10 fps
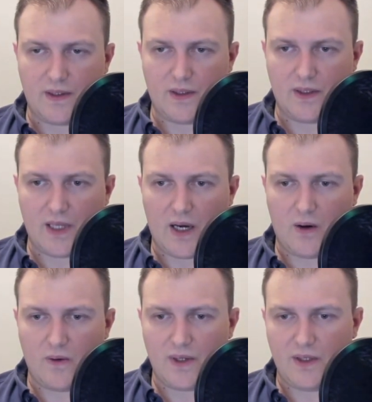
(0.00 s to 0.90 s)

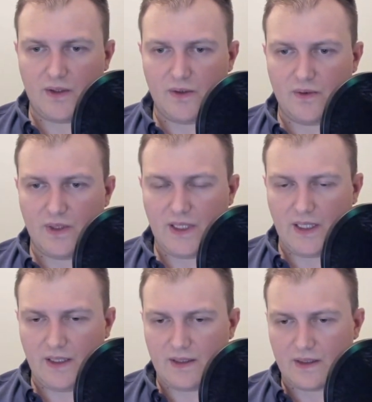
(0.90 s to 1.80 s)
Now, you do
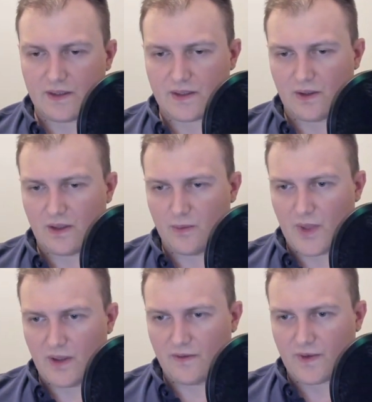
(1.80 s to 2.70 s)
need a certain
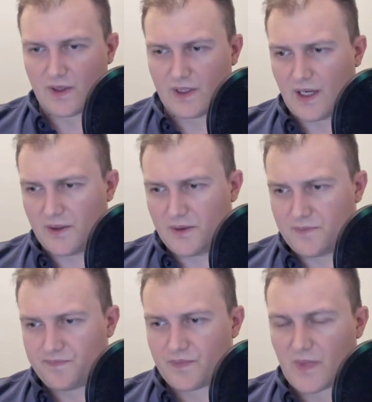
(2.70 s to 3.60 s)
amount of Cardano.